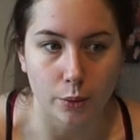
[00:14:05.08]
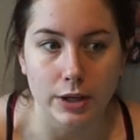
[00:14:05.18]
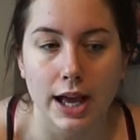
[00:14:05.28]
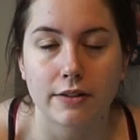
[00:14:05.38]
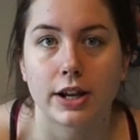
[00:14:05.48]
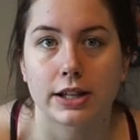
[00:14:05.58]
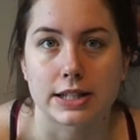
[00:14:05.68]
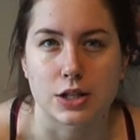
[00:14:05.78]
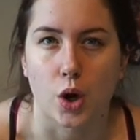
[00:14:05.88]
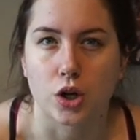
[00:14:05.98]
we have like
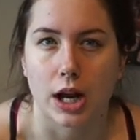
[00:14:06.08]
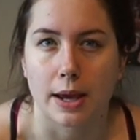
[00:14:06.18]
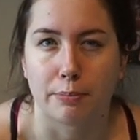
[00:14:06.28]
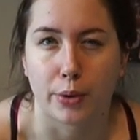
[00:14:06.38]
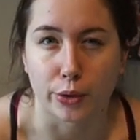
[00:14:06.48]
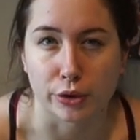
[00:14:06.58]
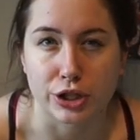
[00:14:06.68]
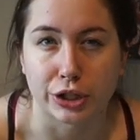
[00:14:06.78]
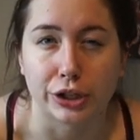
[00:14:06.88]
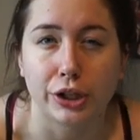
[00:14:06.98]
this online
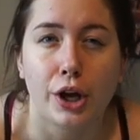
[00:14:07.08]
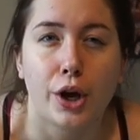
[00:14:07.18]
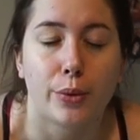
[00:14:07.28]
portal,